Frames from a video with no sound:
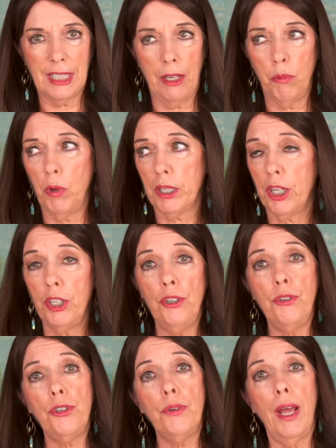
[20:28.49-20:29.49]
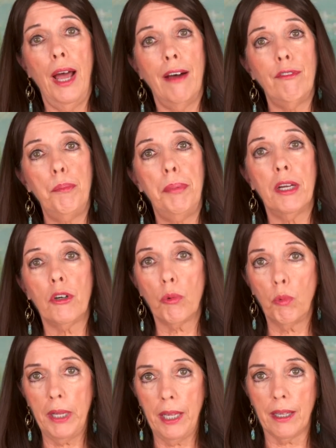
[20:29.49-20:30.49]
And what can you do to have a better
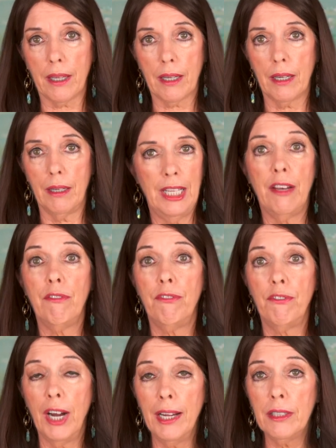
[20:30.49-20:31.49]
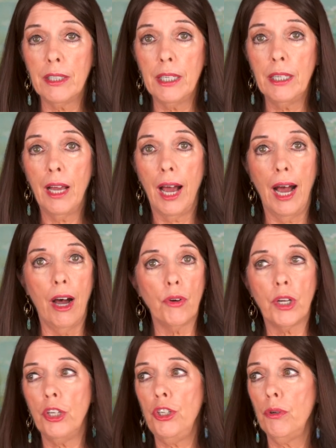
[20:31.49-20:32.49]
week? And finally, how
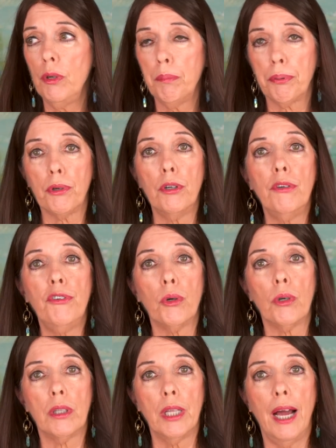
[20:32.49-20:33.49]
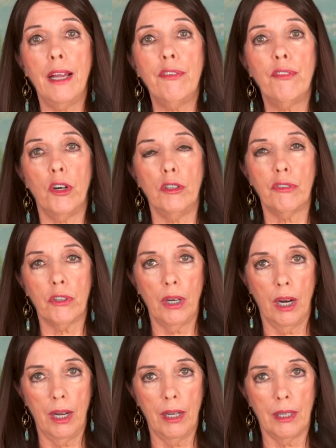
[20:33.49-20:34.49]
can you improve your life
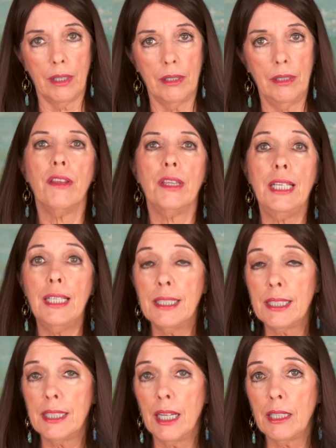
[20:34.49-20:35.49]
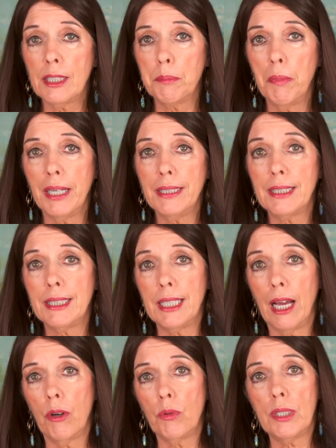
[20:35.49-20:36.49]
overall? These things might
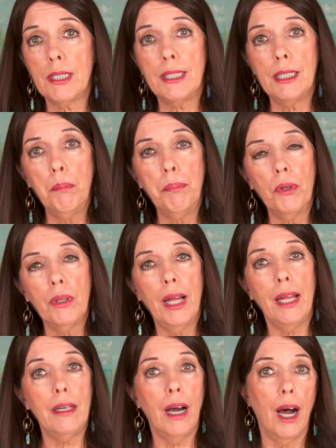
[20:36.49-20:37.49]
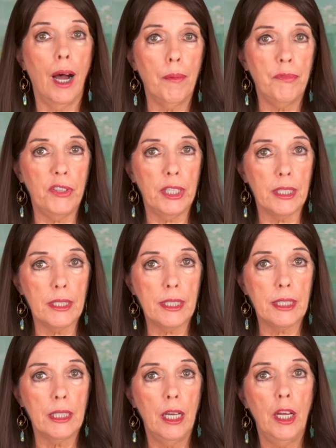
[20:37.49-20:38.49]
sound simple and
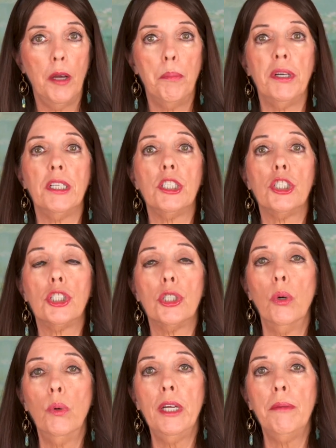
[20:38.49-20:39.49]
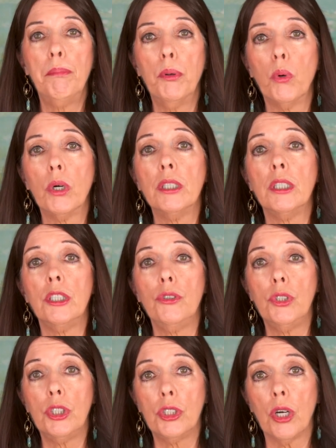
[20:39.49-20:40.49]
obvious, but it's so important to
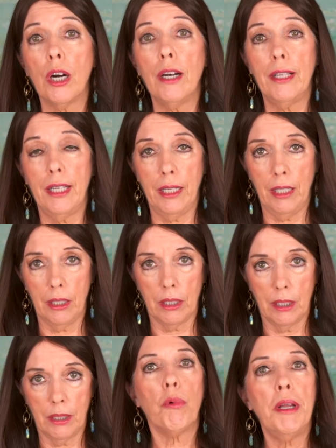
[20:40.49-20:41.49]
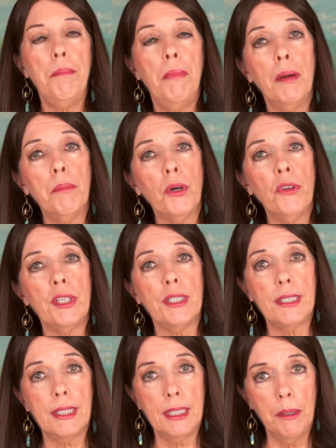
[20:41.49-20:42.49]
start here. Remember this
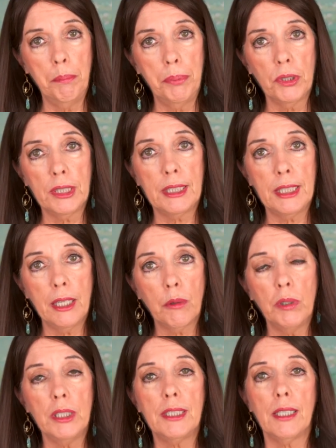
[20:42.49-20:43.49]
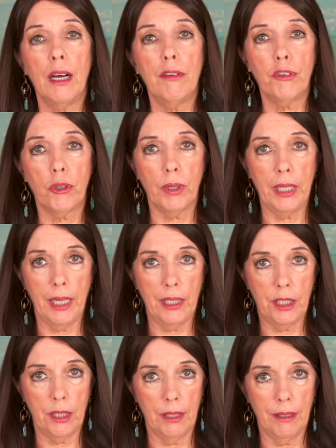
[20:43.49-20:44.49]
simple sequence of
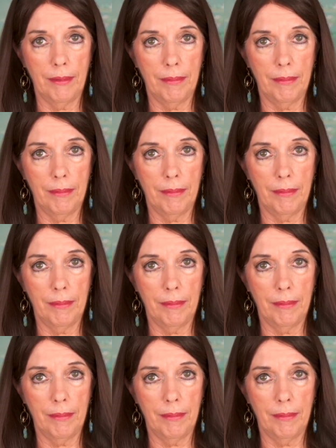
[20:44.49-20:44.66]
creation.